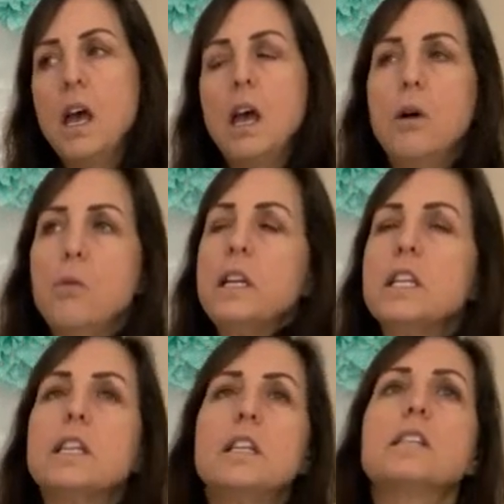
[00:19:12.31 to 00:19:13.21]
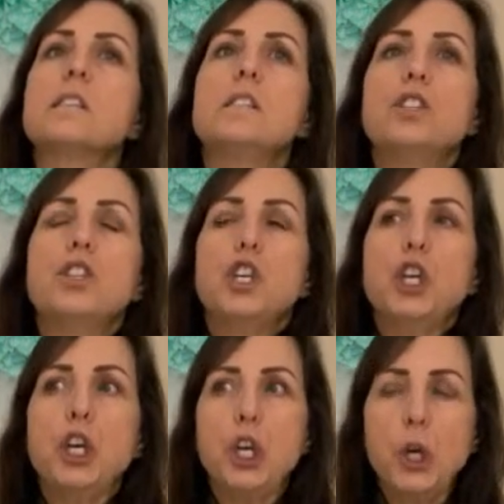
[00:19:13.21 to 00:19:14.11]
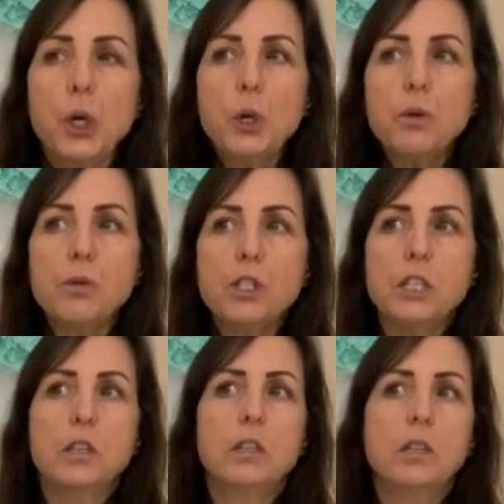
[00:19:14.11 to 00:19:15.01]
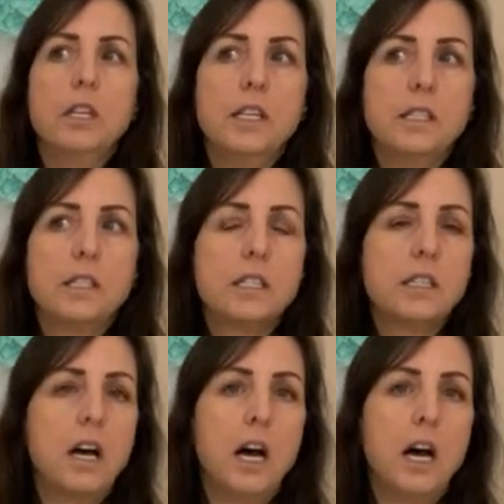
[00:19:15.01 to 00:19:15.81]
And one of the things that is huge is